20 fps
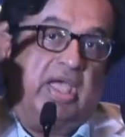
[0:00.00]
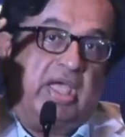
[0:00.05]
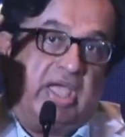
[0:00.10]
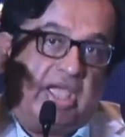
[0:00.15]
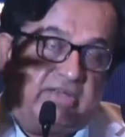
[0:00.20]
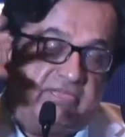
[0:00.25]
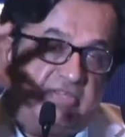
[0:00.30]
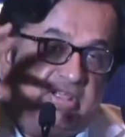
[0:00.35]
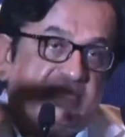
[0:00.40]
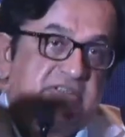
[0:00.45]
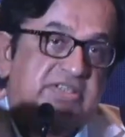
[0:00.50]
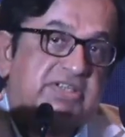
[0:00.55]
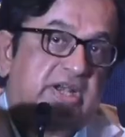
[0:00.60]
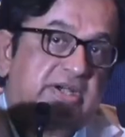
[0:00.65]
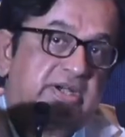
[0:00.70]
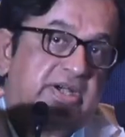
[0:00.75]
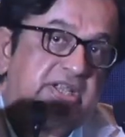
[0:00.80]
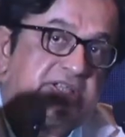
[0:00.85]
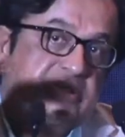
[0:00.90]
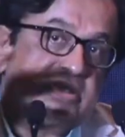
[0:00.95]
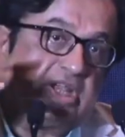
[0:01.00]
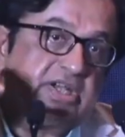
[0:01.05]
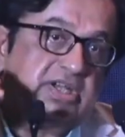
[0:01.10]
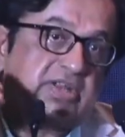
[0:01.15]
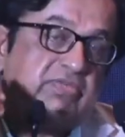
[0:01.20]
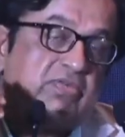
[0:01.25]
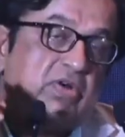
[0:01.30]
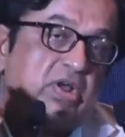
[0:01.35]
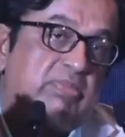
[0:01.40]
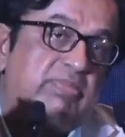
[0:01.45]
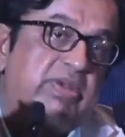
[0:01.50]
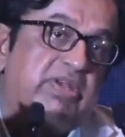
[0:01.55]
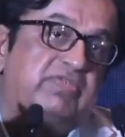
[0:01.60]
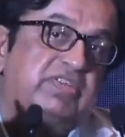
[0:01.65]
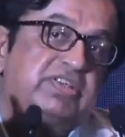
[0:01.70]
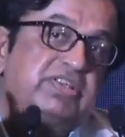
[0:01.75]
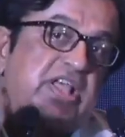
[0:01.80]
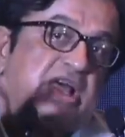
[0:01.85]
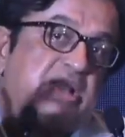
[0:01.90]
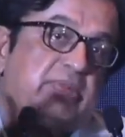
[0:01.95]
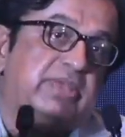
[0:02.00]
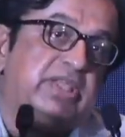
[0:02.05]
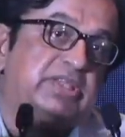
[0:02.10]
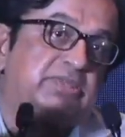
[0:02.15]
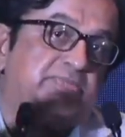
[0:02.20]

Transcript: And we have a standardized data format which RBI has